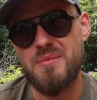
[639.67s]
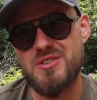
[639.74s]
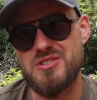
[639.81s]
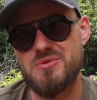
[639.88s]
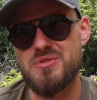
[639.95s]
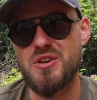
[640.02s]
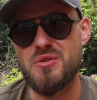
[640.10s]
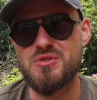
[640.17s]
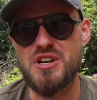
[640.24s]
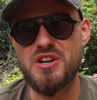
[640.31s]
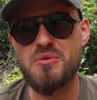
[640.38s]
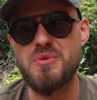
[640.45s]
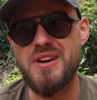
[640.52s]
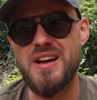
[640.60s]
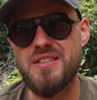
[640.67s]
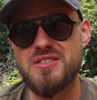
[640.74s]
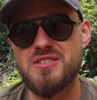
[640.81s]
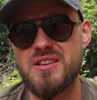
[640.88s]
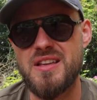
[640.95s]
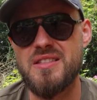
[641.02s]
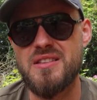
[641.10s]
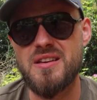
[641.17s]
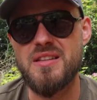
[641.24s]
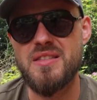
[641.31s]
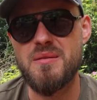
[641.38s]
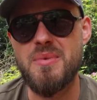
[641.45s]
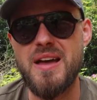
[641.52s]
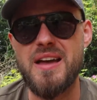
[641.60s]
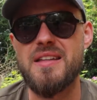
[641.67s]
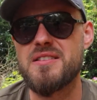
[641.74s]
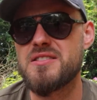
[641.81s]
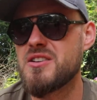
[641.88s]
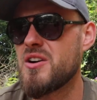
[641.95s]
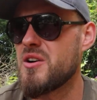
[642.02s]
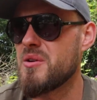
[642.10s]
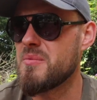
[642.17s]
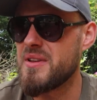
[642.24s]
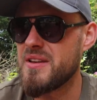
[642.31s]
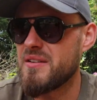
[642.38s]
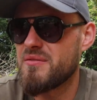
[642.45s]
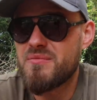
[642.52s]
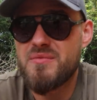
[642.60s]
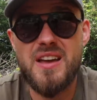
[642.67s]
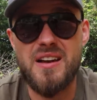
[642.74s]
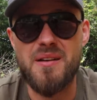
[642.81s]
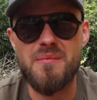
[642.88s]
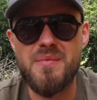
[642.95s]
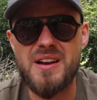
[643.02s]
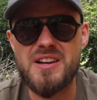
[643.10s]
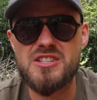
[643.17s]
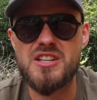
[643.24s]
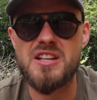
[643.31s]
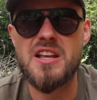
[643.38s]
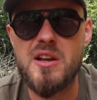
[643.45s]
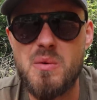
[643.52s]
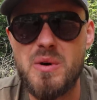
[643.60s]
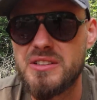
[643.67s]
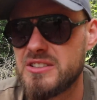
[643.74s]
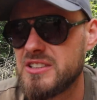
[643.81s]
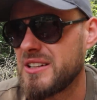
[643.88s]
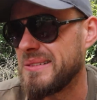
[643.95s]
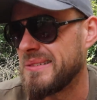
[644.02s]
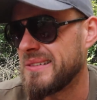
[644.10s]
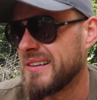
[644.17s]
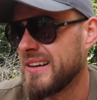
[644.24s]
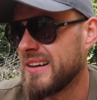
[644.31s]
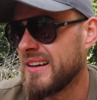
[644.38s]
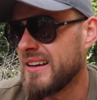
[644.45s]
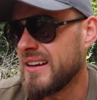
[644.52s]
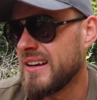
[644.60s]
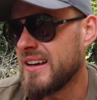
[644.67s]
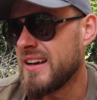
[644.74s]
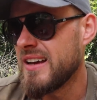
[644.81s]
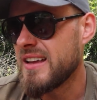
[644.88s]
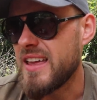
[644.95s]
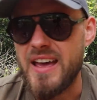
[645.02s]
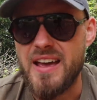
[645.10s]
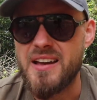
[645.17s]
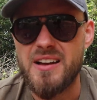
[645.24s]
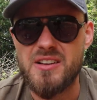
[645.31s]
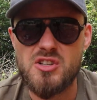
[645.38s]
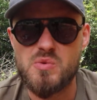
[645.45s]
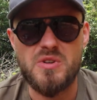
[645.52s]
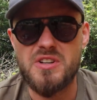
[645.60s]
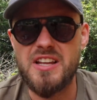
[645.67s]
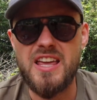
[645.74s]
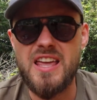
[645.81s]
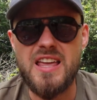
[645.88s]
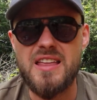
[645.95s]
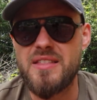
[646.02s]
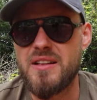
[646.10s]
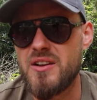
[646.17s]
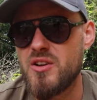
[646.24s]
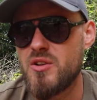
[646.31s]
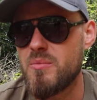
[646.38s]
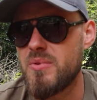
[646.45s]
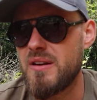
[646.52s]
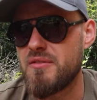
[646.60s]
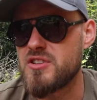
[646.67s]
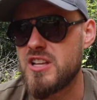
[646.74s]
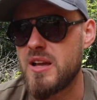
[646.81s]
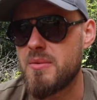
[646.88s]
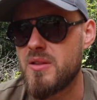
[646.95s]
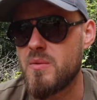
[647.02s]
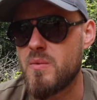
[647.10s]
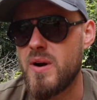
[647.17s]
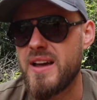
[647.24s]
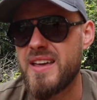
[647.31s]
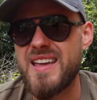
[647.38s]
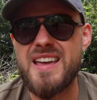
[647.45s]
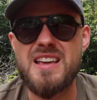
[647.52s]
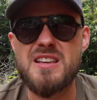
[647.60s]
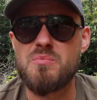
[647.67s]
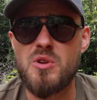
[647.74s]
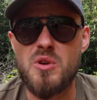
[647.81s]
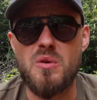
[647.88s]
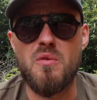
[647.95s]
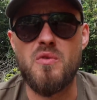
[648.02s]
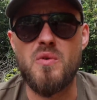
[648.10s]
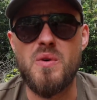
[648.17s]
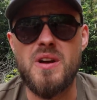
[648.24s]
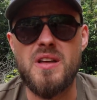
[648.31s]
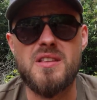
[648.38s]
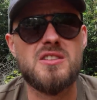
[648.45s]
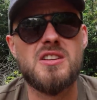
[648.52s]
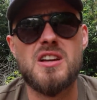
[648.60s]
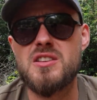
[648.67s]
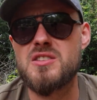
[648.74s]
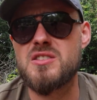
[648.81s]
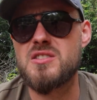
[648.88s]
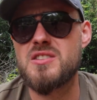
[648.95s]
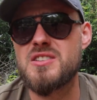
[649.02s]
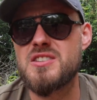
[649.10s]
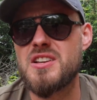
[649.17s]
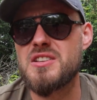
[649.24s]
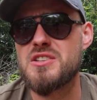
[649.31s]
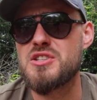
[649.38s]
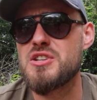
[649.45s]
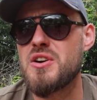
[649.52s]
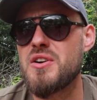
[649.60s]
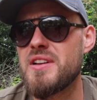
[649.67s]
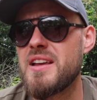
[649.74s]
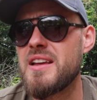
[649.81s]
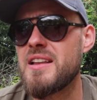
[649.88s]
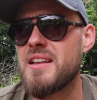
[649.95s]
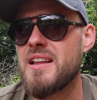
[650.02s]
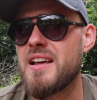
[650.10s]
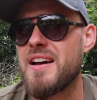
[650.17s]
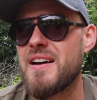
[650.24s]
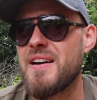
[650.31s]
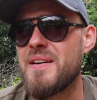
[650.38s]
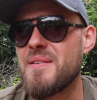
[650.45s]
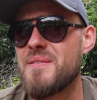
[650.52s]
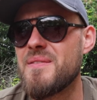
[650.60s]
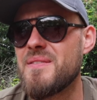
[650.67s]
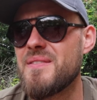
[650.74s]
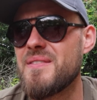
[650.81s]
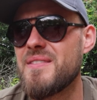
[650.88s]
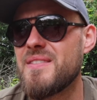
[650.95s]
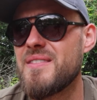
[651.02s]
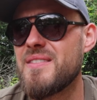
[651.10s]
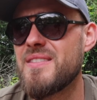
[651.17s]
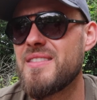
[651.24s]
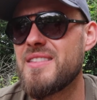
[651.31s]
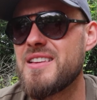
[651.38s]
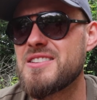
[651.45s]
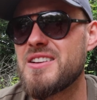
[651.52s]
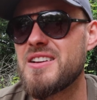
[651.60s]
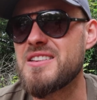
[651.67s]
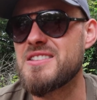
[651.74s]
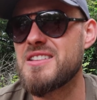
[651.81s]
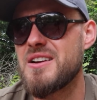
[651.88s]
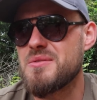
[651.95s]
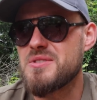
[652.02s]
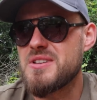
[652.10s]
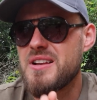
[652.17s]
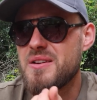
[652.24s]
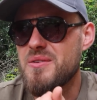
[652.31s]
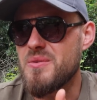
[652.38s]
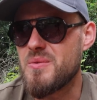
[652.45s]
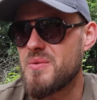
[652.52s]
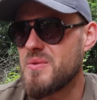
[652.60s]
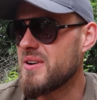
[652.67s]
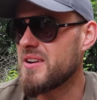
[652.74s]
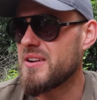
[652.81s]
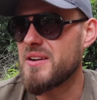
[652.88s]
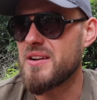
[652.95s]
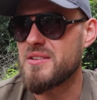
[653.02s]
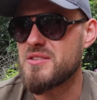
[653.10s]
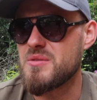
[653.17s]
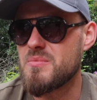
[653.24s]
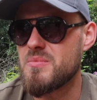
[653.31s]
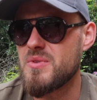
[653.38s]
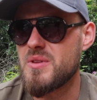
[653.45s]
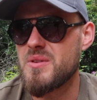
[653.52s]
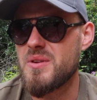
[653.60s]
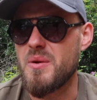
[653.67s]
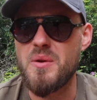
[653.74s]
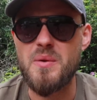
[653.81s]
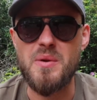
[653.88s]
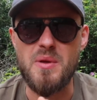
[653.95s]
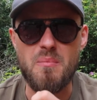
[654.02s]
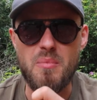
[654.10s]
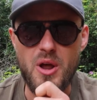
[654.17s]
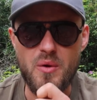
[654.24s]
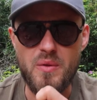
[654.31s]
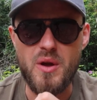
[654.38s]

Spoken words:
because there was no gentleman in the peg at the time, and I managed to nick one. So yeah, I just wanted to keep in the loop every step of the way. It is beautiful here. The sun's shining. It's like these loads of little, I don't know, you blow